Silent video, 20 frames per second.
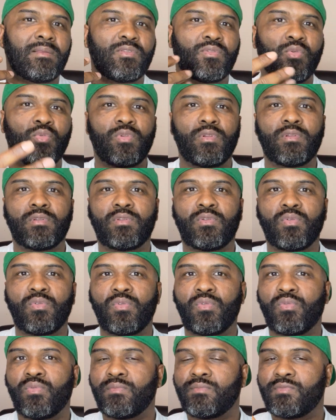tool
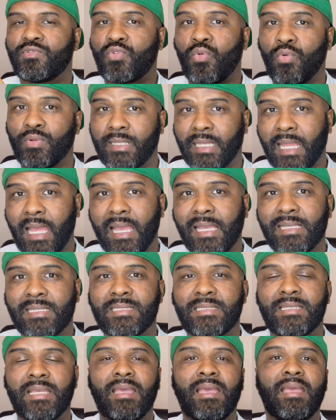to score
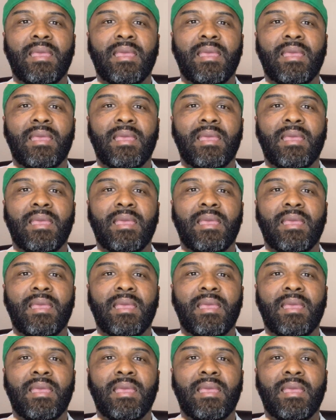tries.